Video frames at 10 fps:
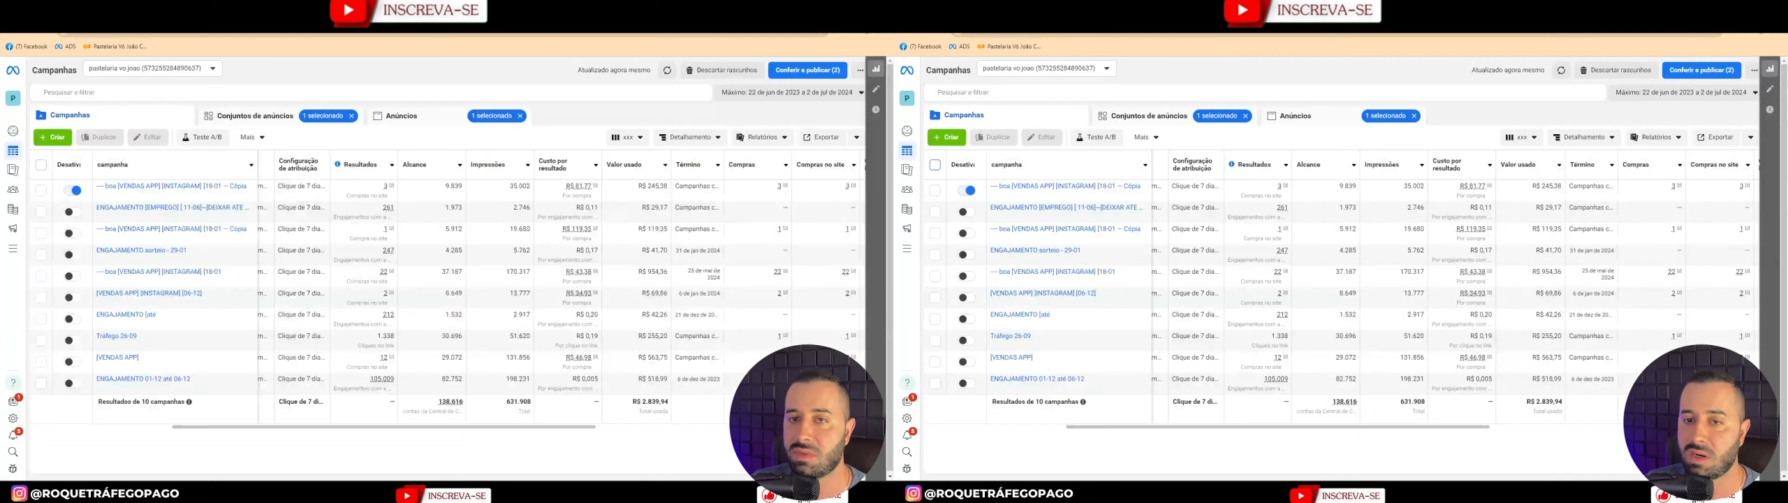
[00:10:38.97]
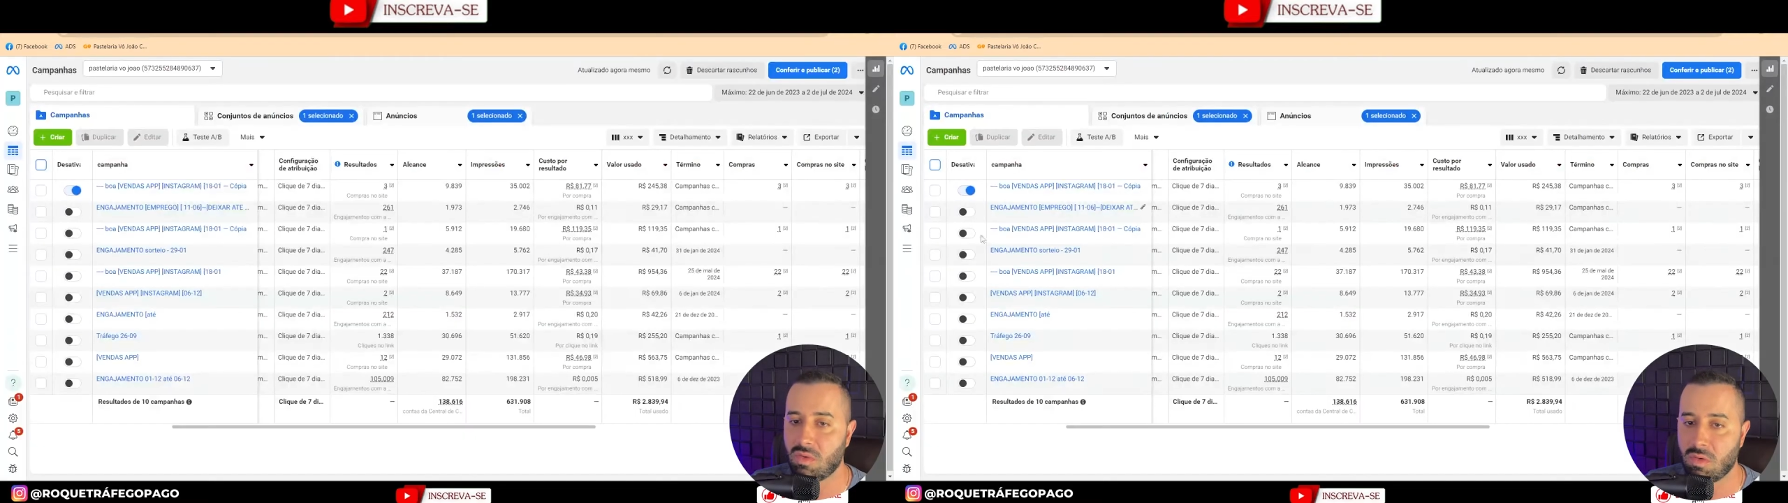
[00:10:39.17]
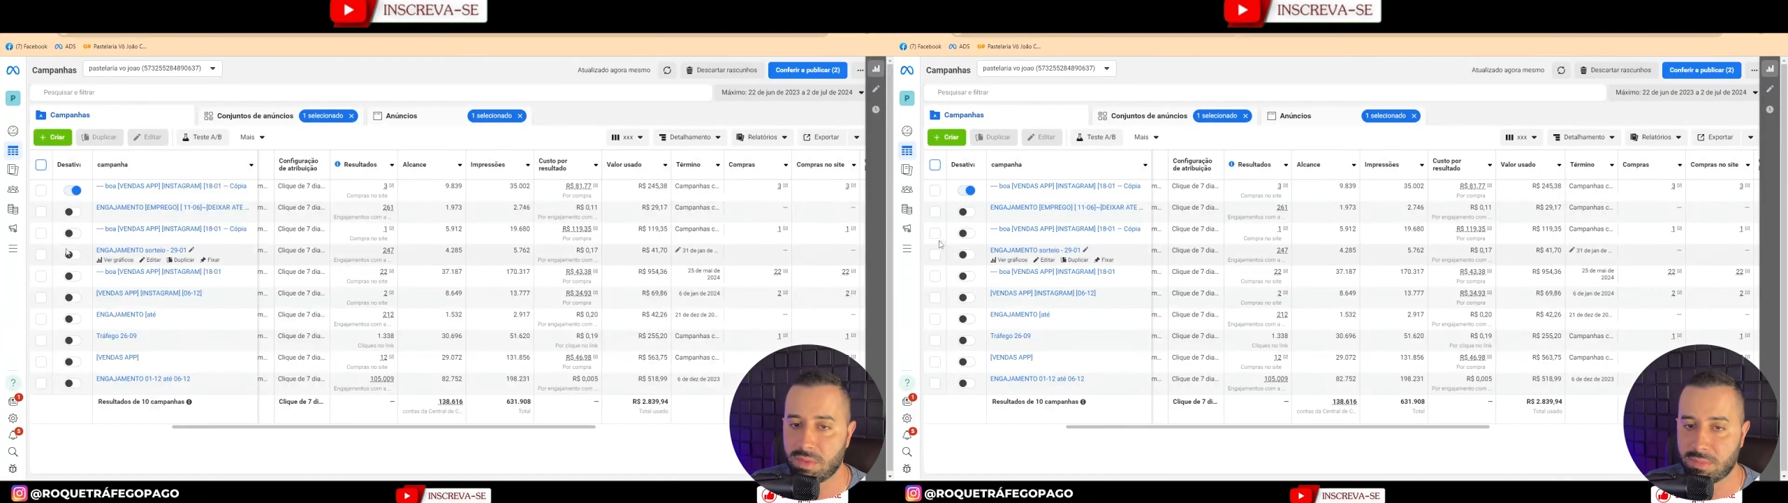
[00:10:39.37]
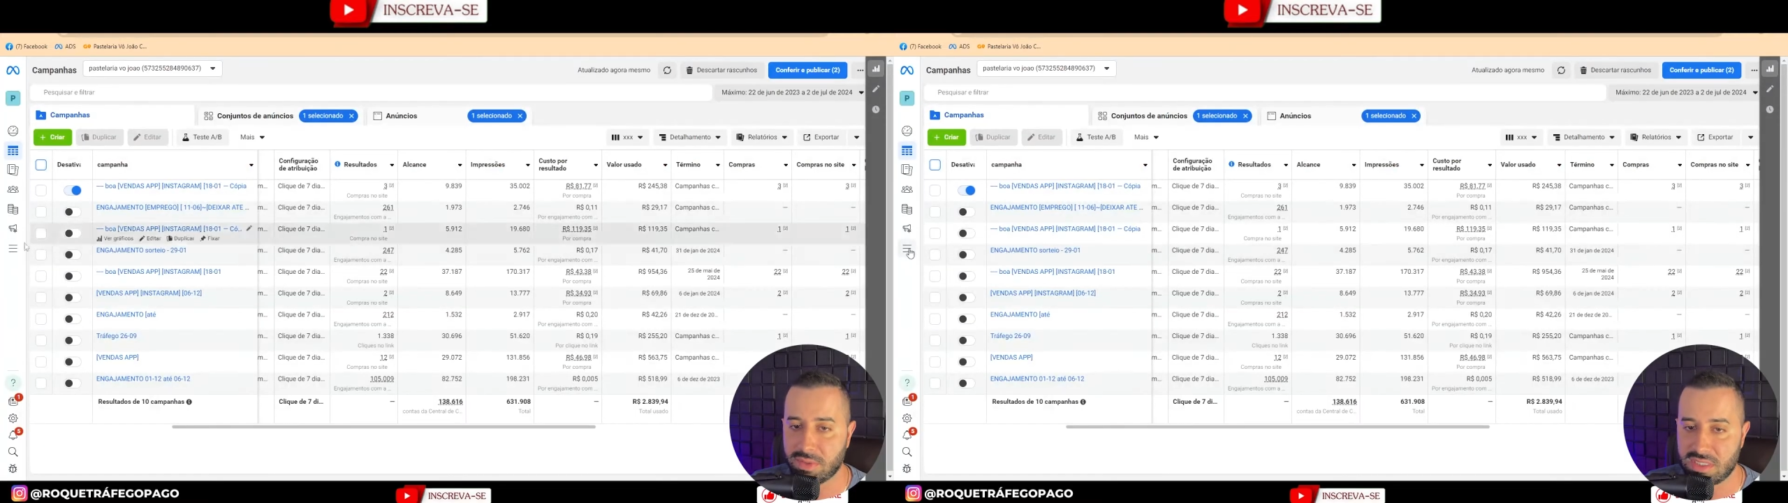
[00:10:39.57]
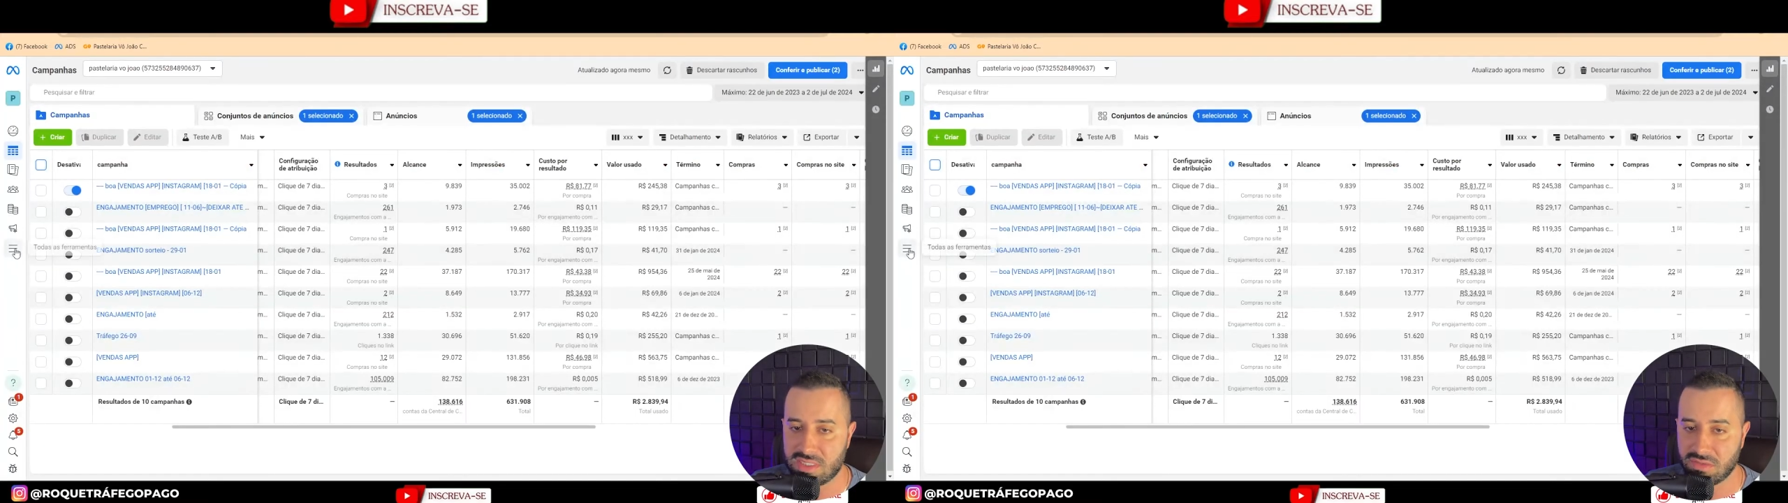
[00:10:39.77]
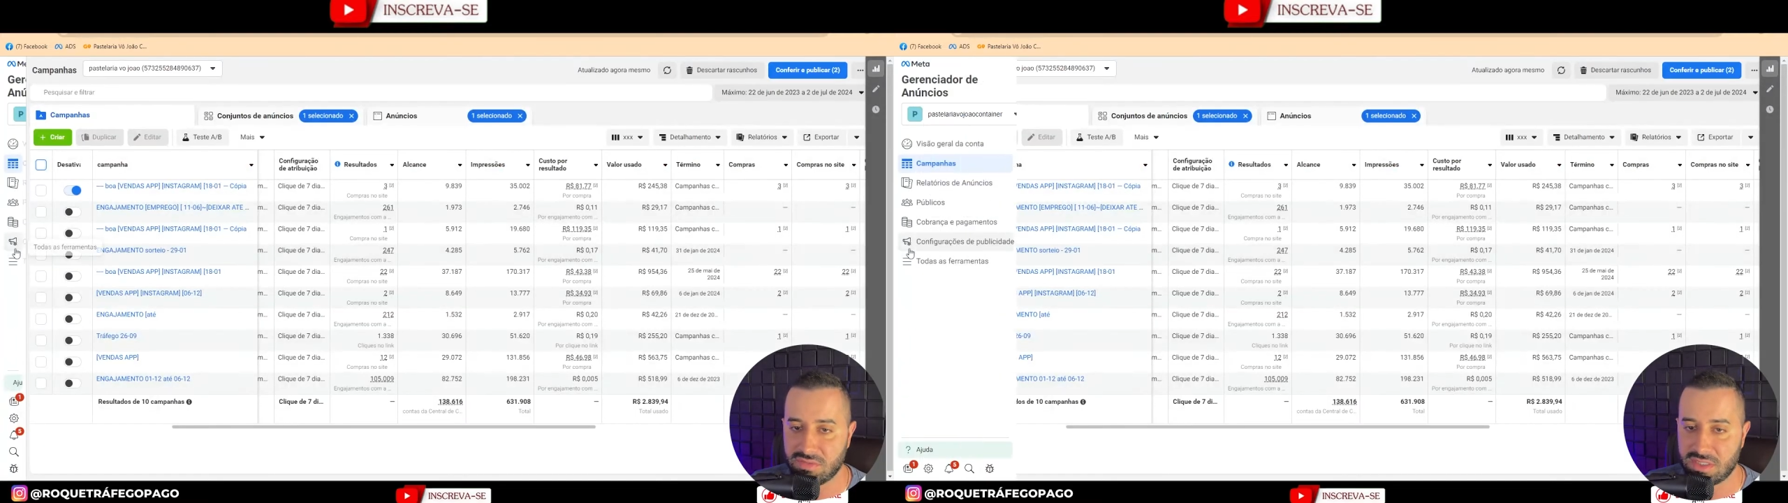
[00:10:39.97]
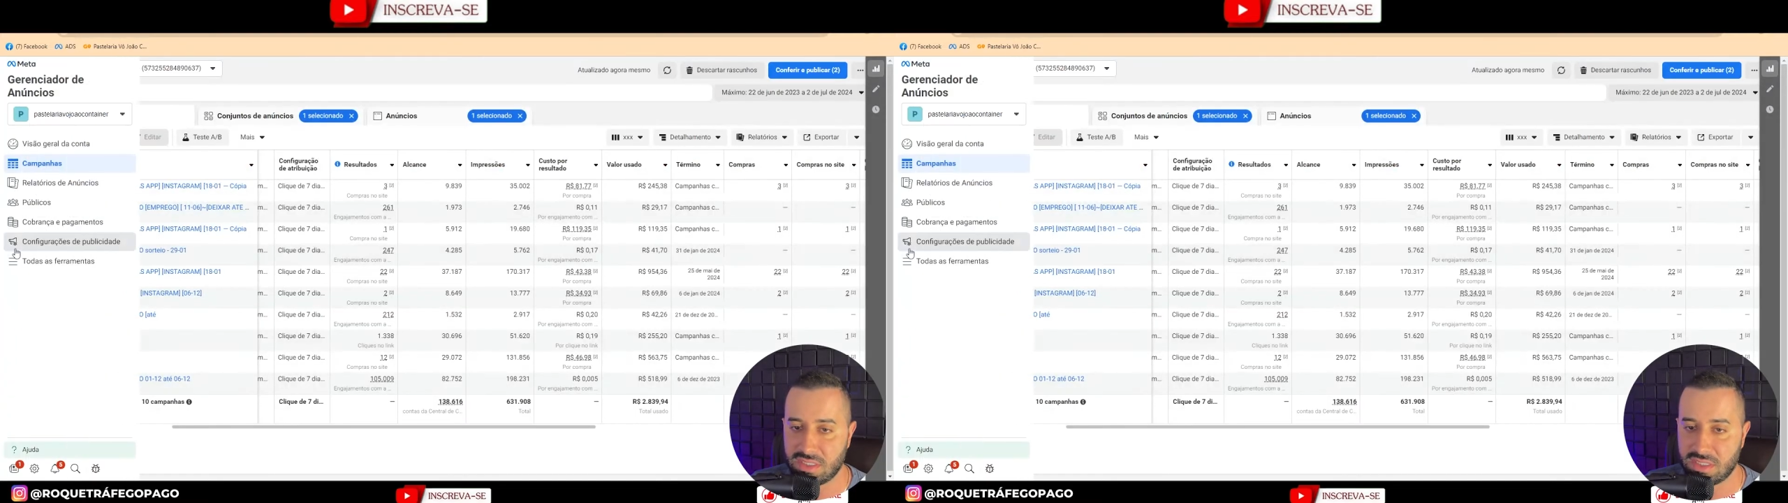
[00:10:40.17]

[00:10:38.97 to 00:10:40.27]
because if I come here,